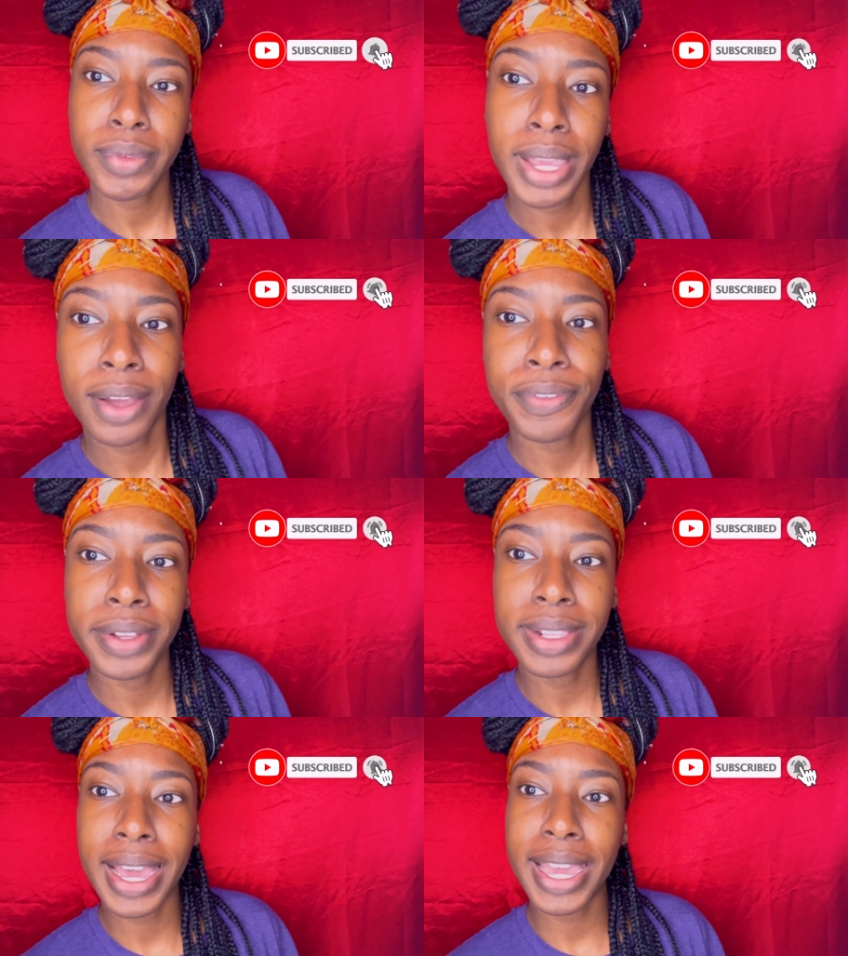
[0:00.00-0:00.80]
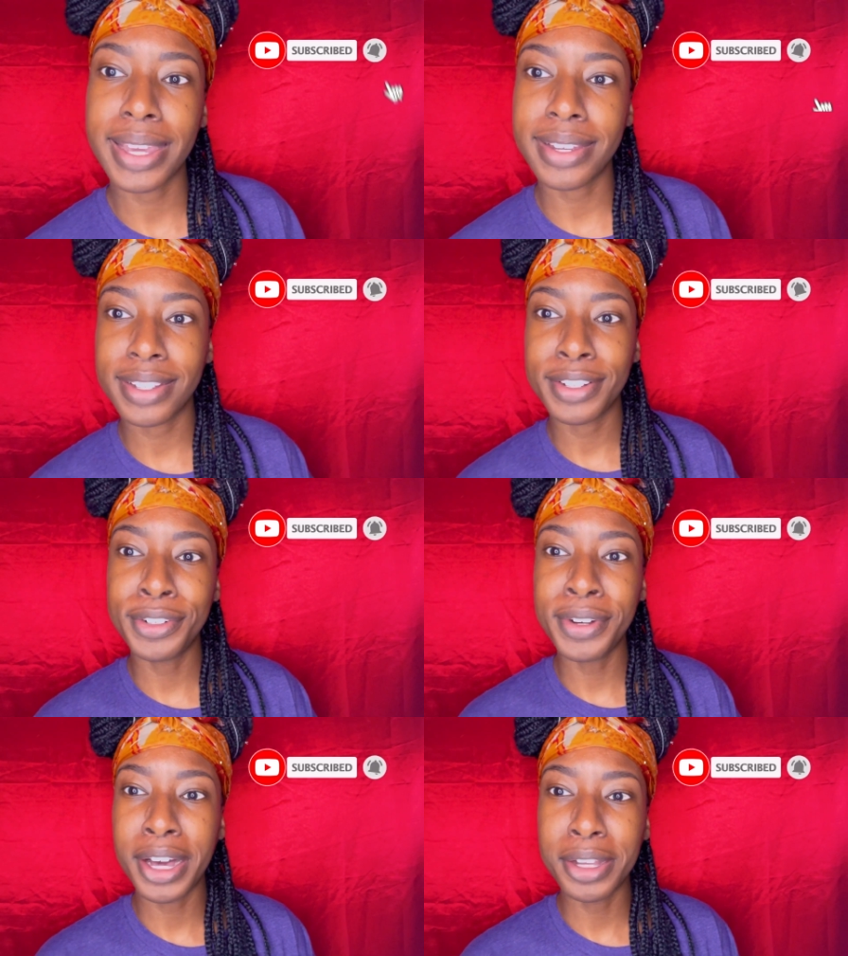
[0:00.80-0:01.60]
I feel like,
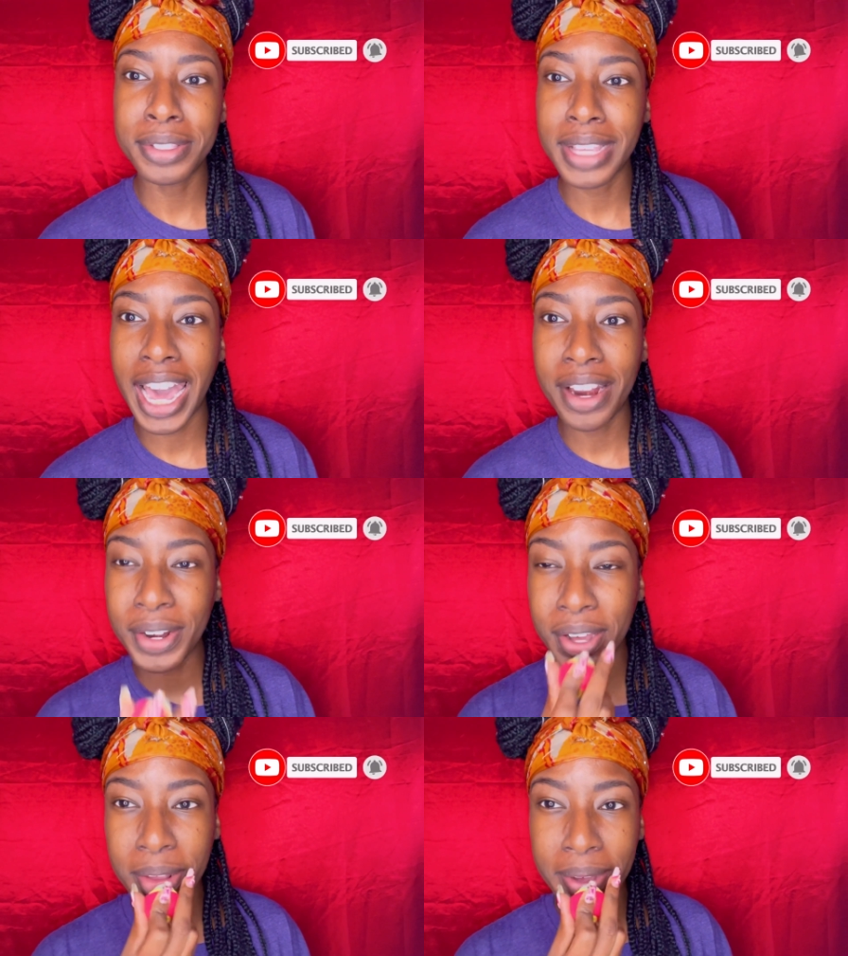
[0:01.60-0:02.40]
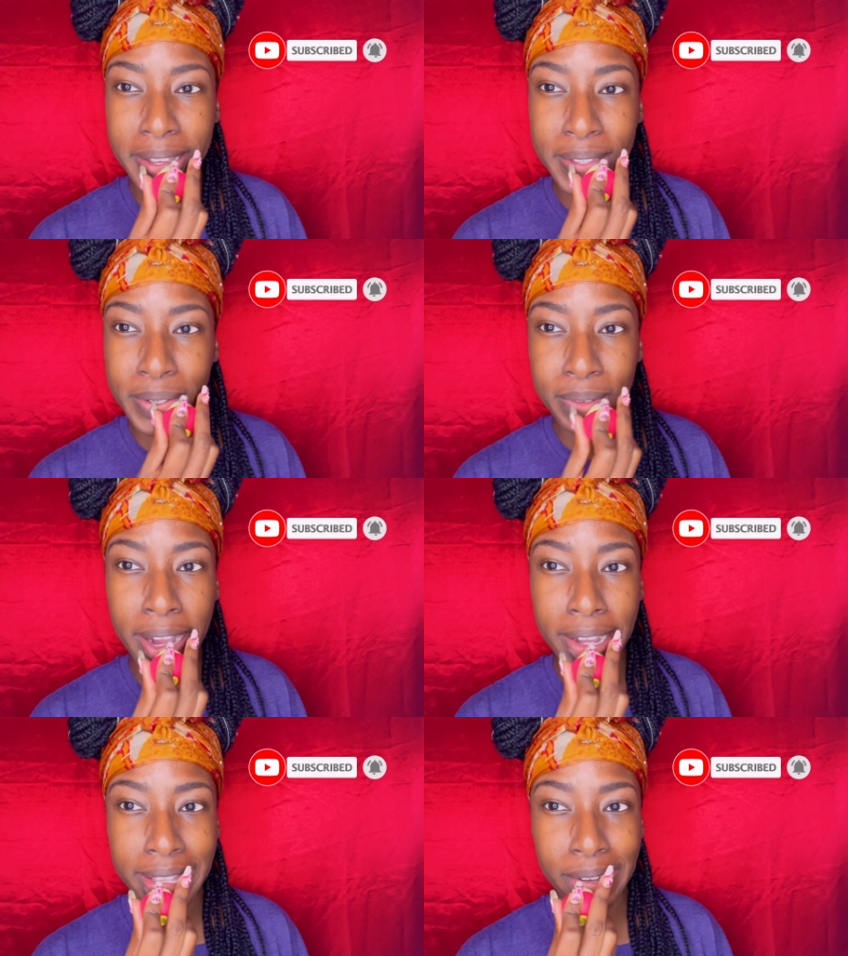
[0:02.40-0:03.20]
who else? I don't know anybody else who was
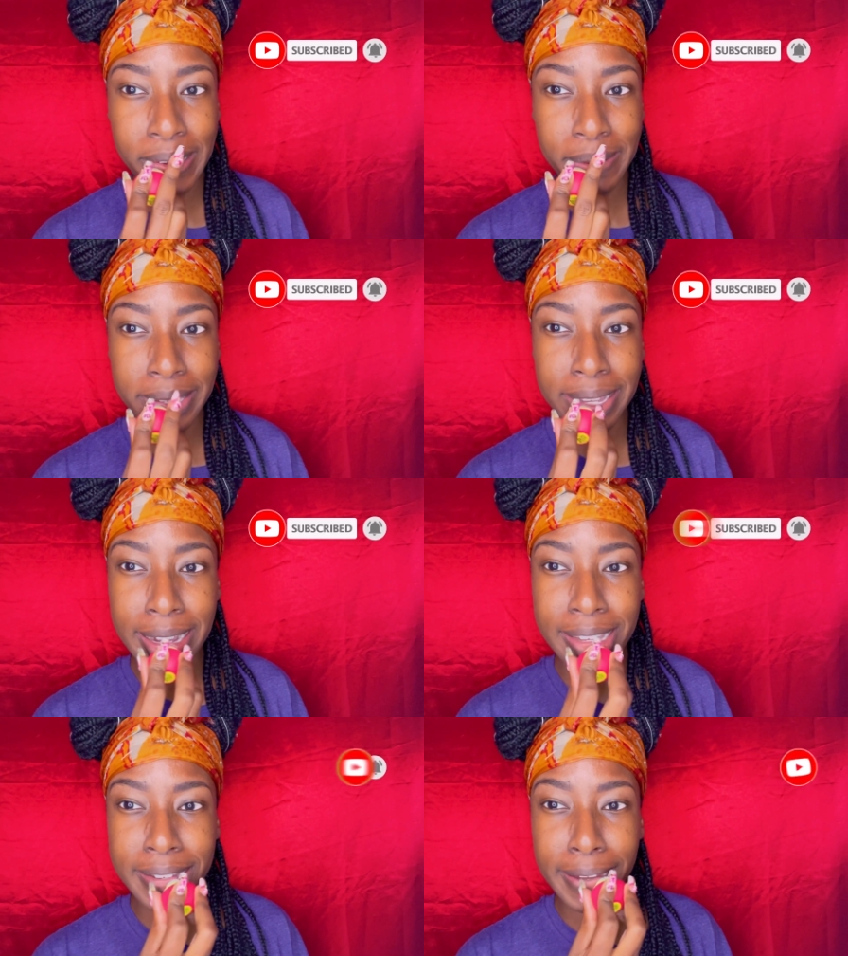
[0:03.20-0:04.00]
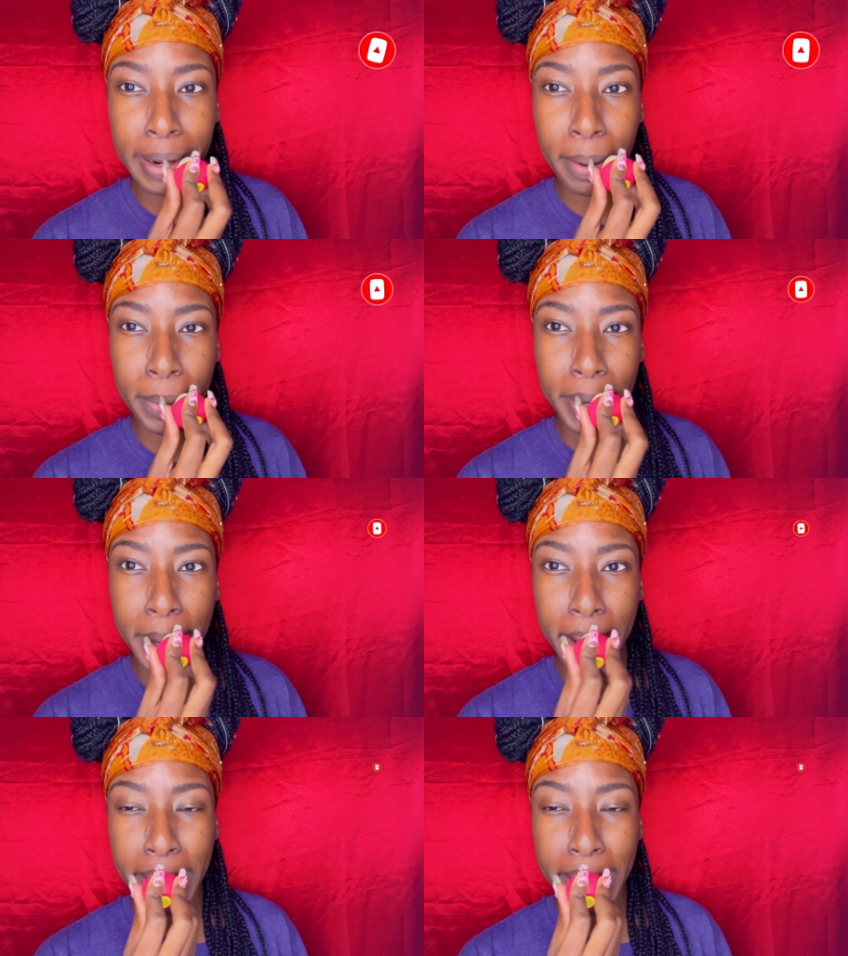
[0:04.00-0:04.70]
rocking that wig besides Cher, but I